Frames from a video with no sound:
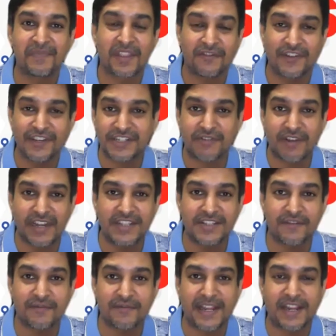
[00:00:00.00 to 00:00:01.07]
First release
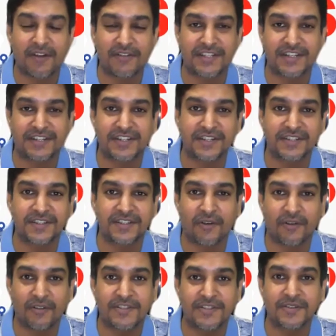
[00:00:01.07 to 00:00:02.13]
of breakout sessions is
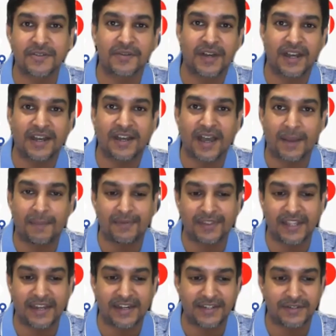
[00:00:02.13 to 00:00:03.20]
also up
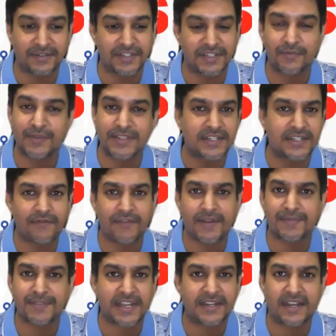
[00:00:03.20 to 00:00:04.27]
there. So just visit the
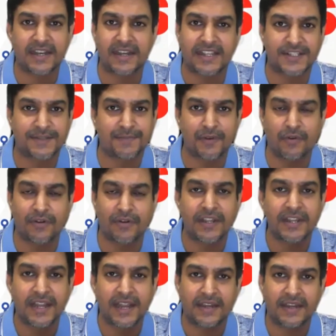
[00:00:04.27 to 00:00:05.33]
website and explore.
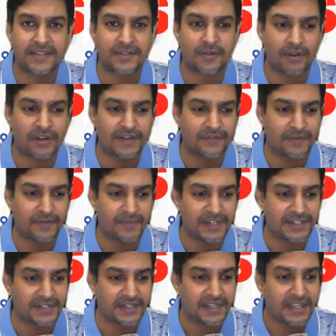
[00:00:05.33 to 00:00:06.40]
It has all
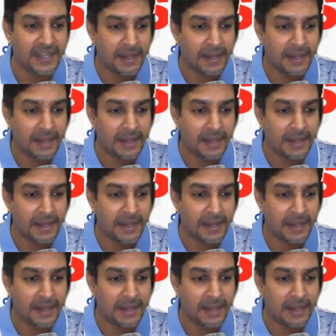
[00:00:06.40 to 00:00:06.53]
information.